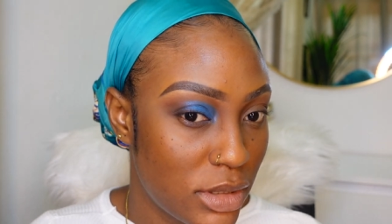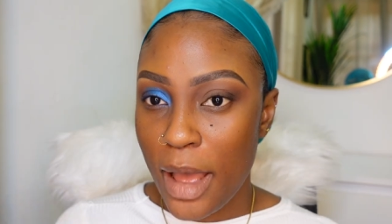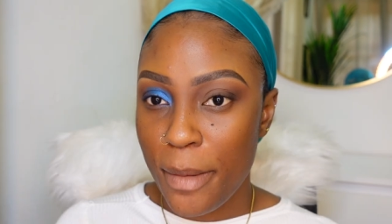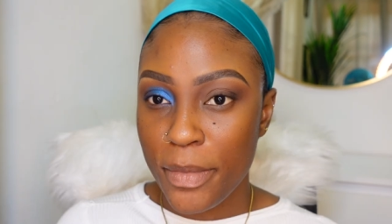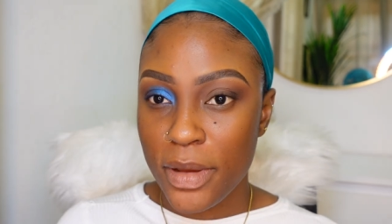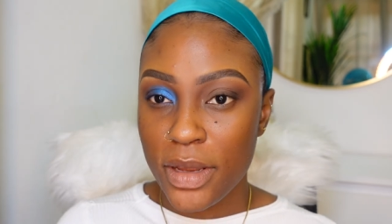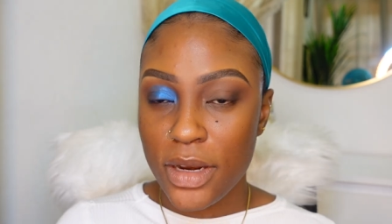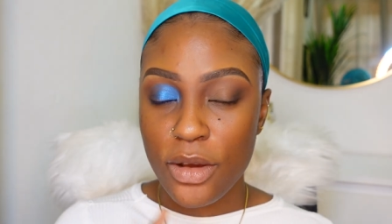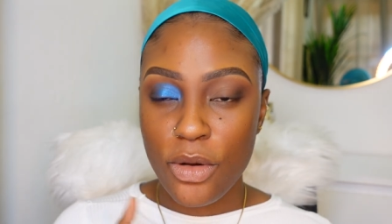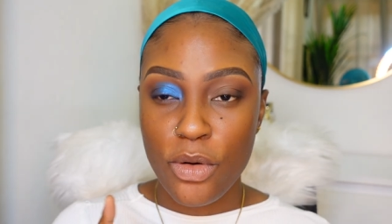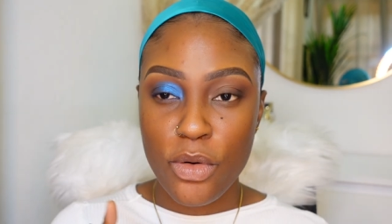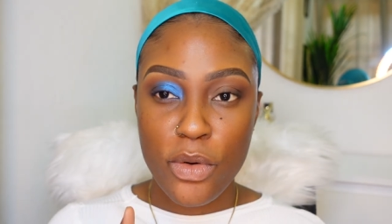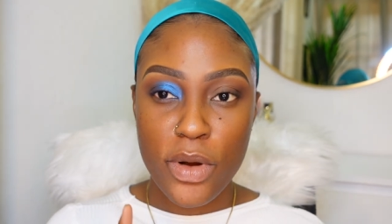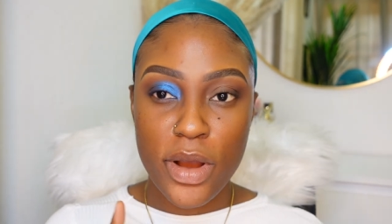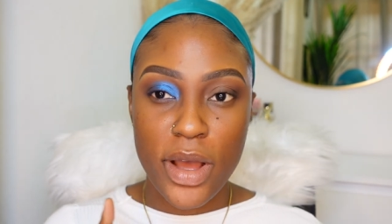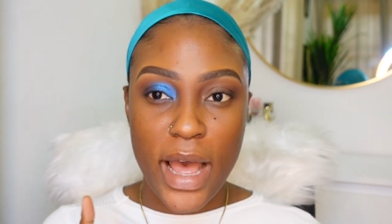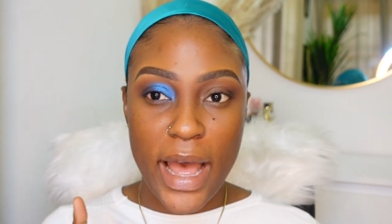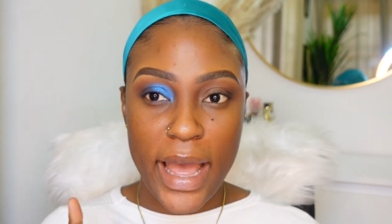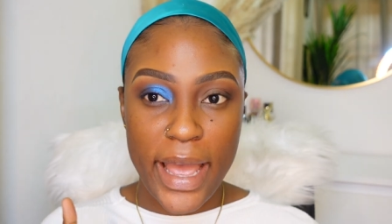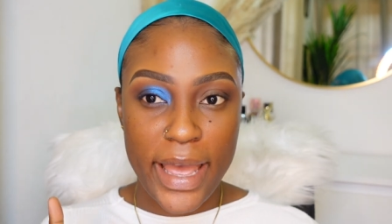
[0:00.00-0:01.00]
I'm gonna go
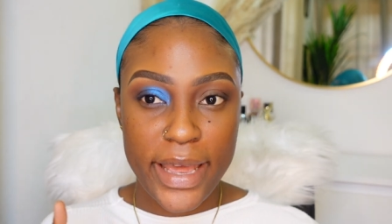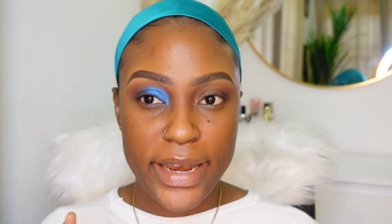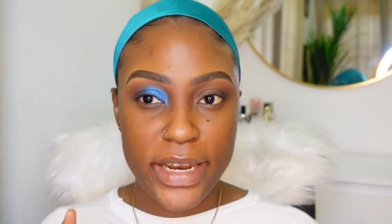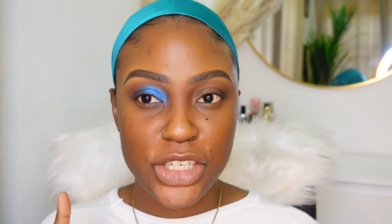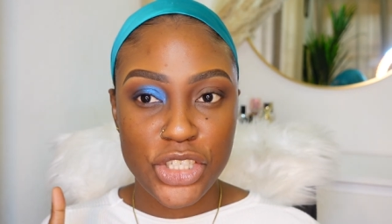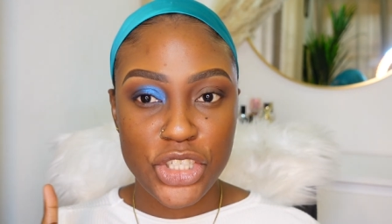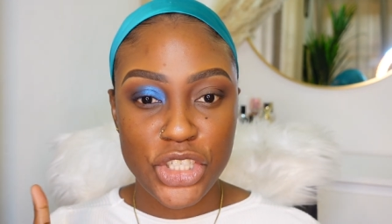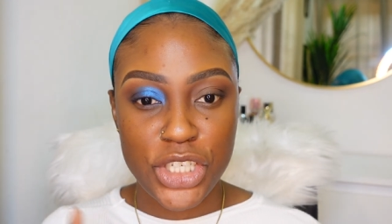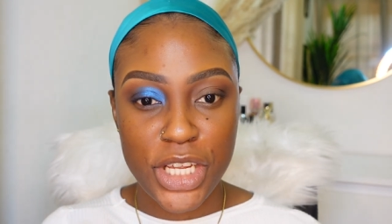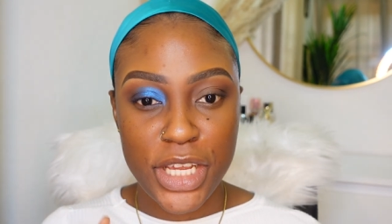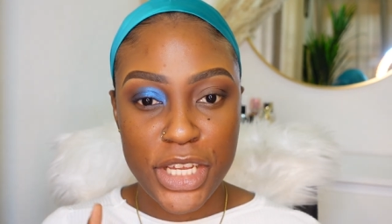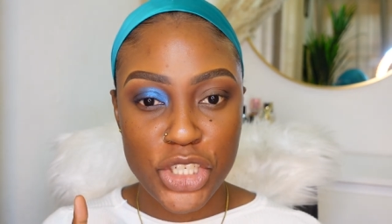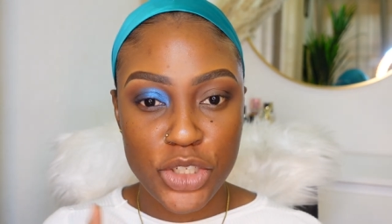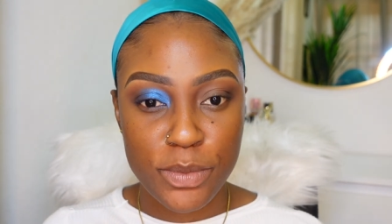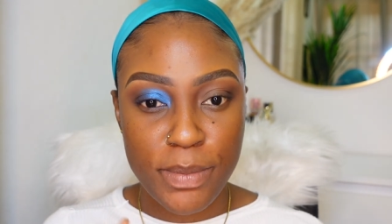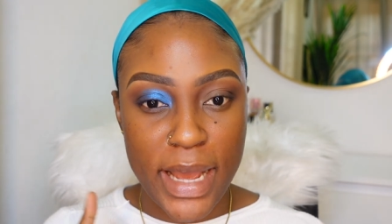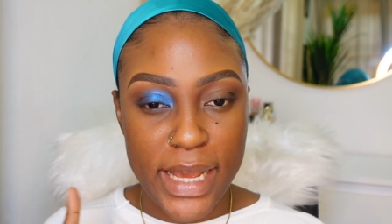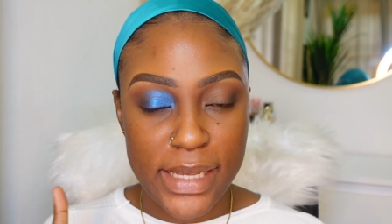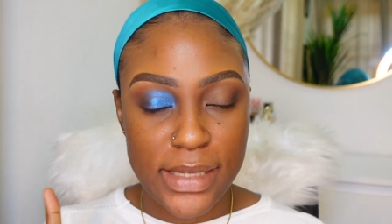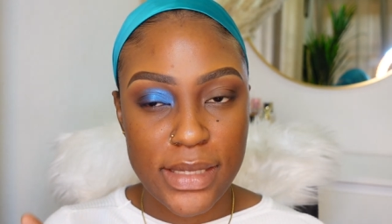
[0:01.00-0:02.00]
ahead and change
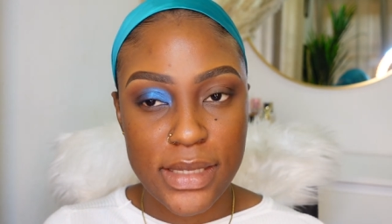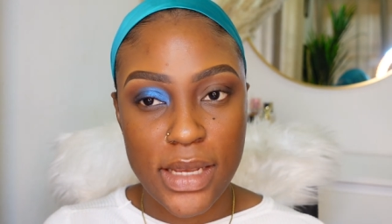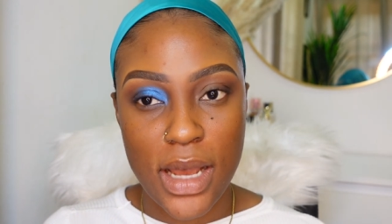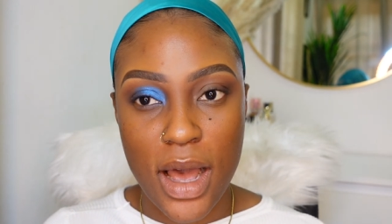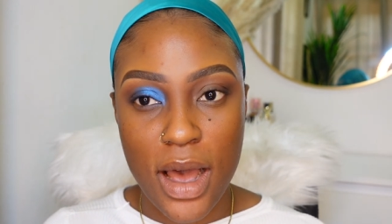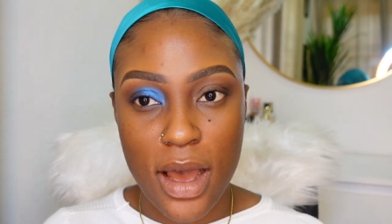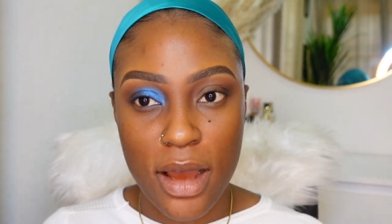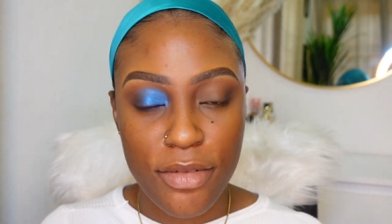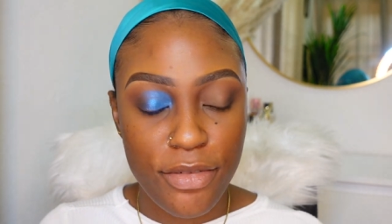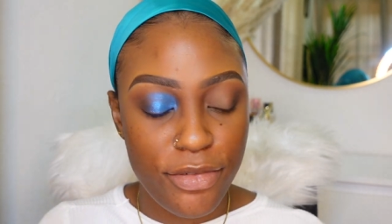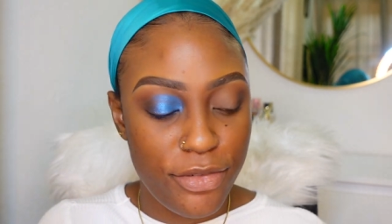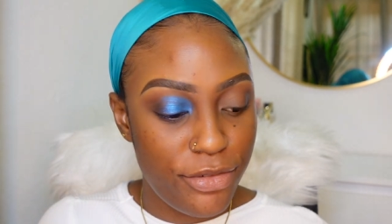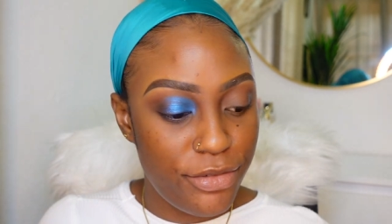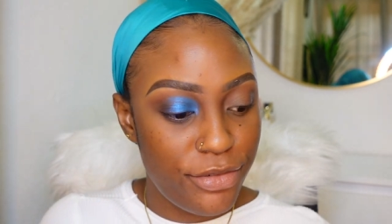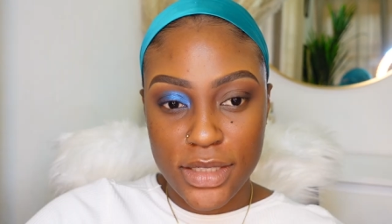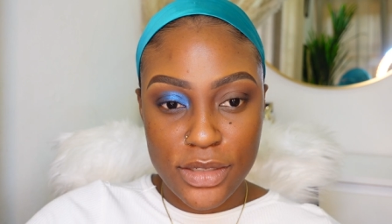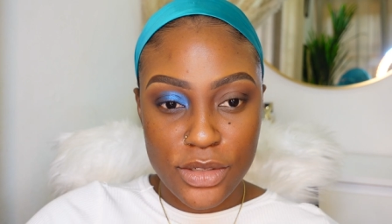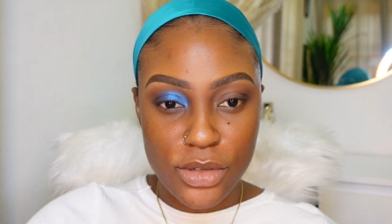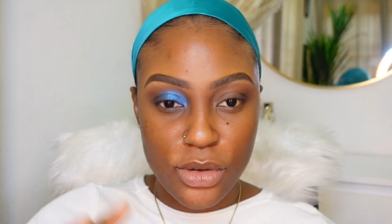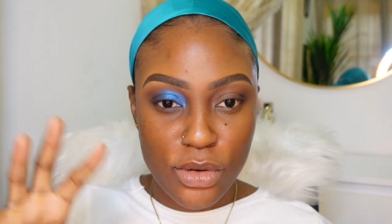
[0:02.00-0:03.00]
my scarf,
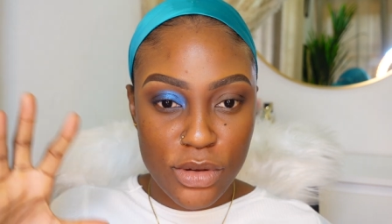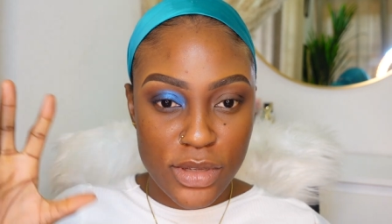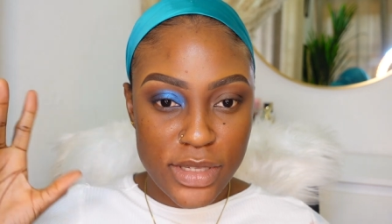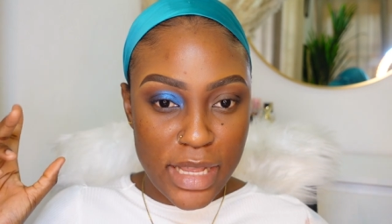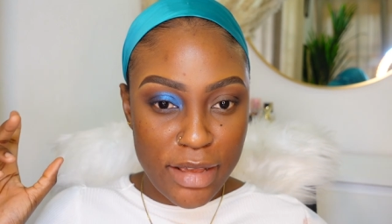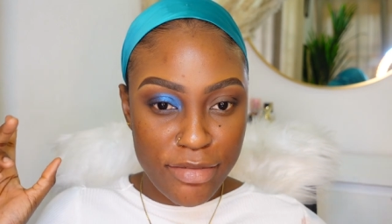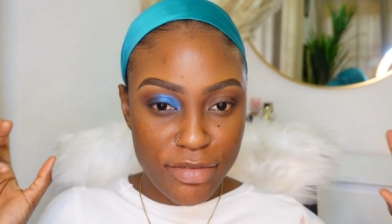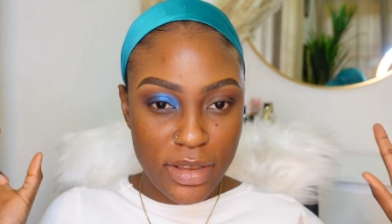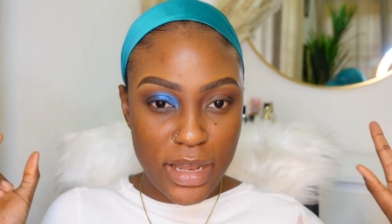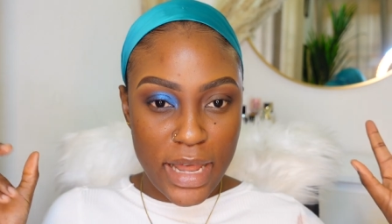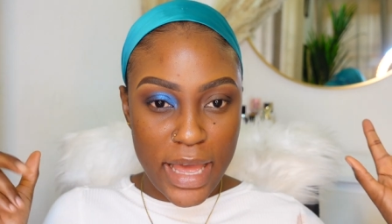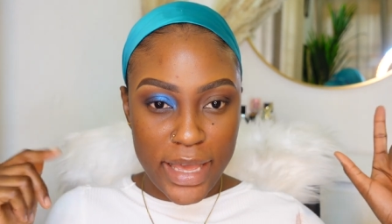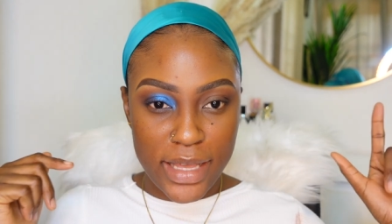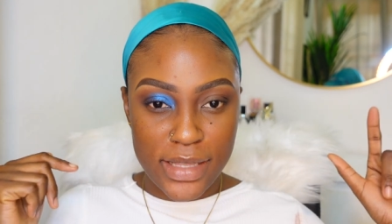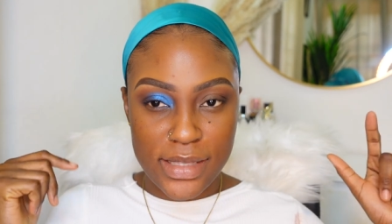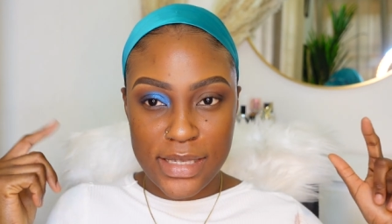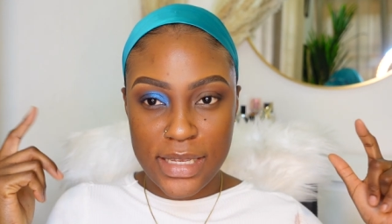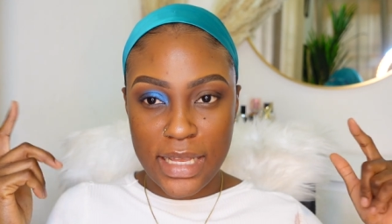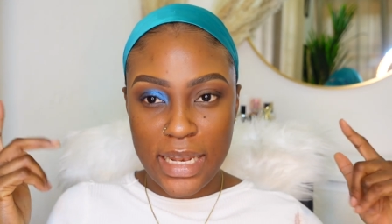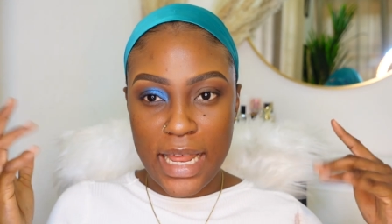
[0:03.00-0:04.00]
just cause I feel like
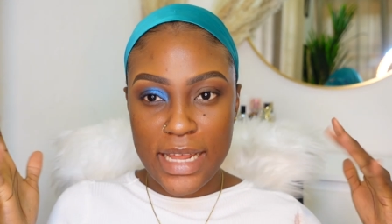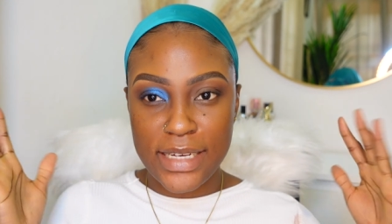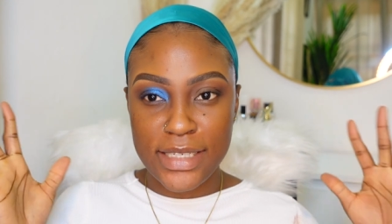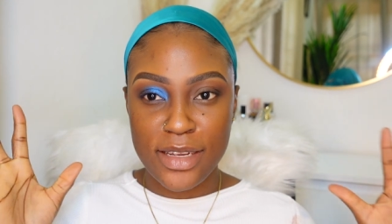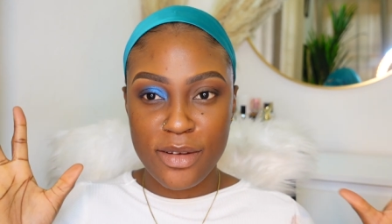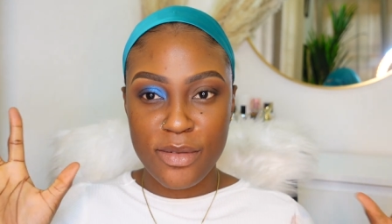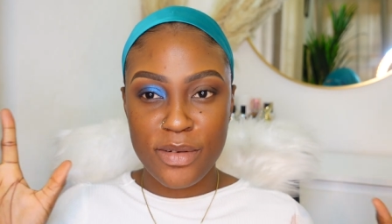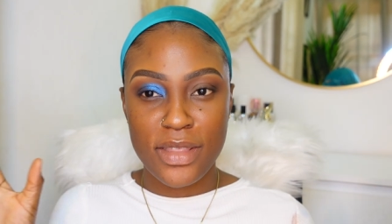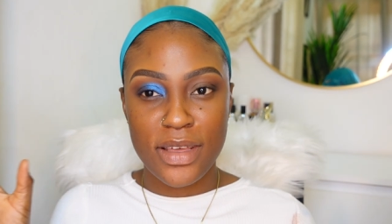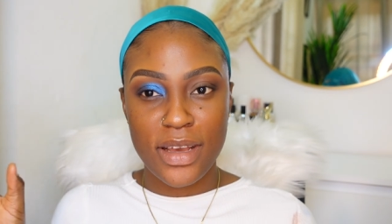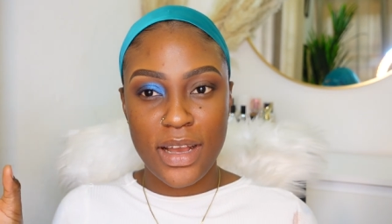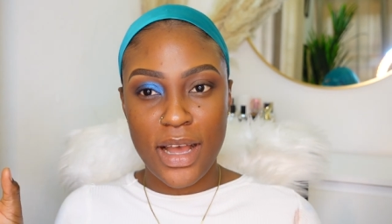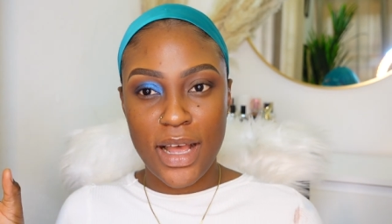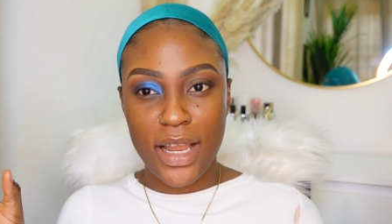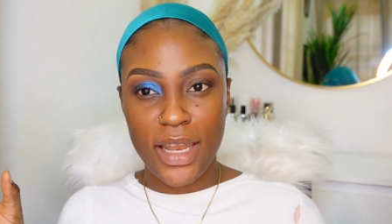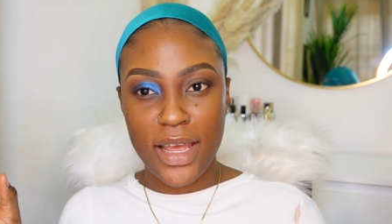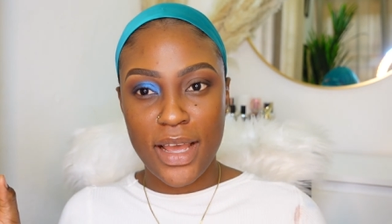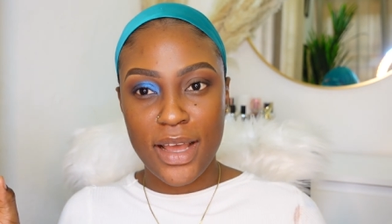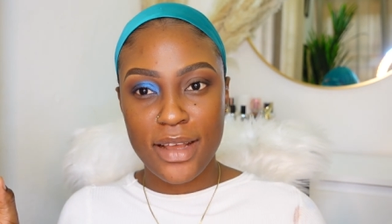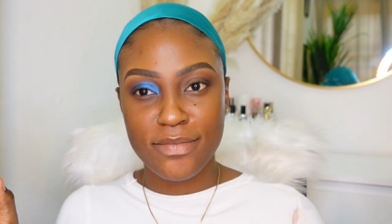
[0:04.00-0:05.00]
it's clashing with the
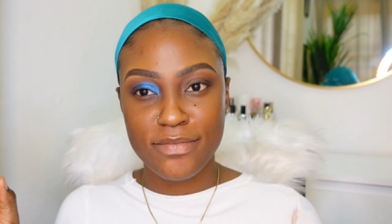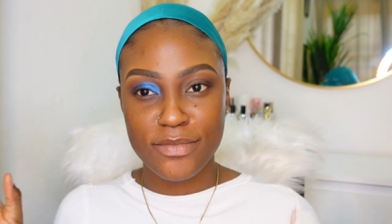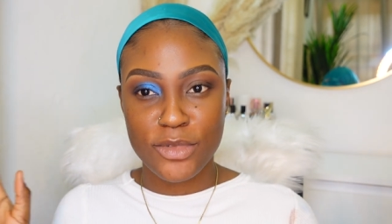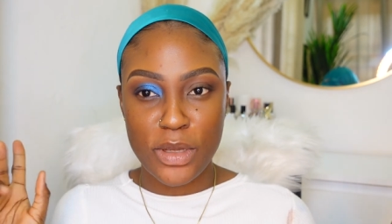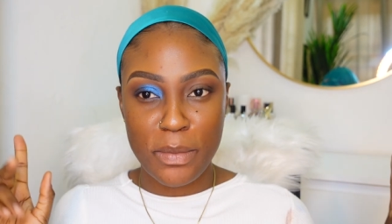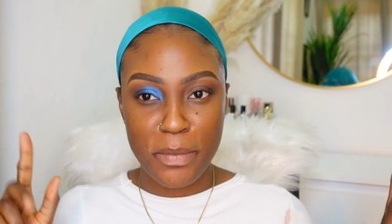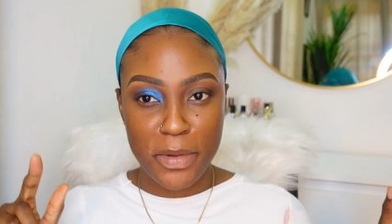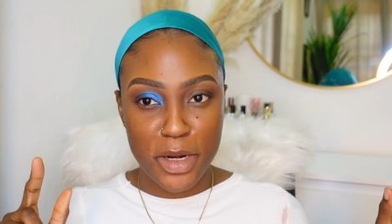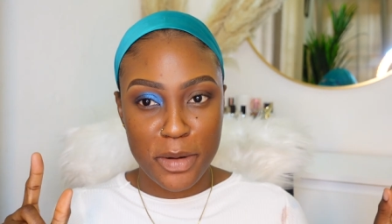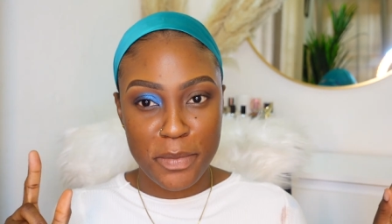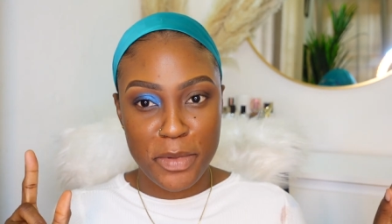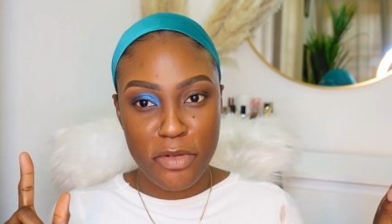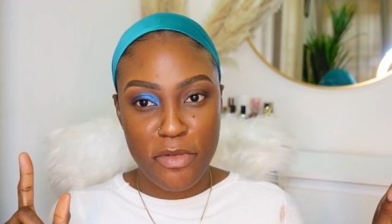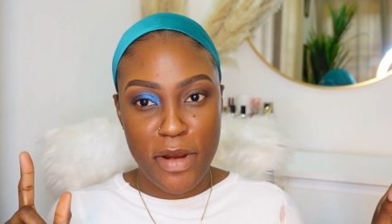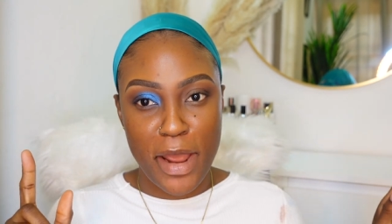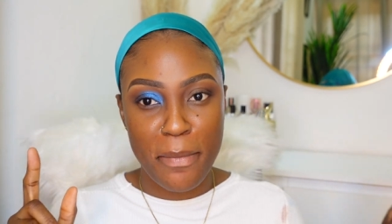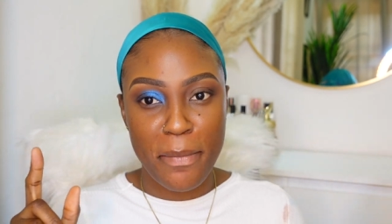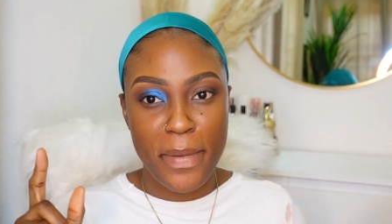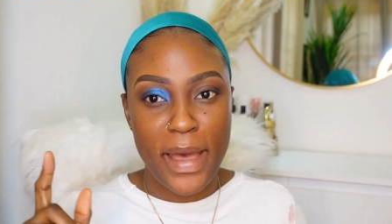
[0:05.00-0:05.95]
color. So I'm gonna be right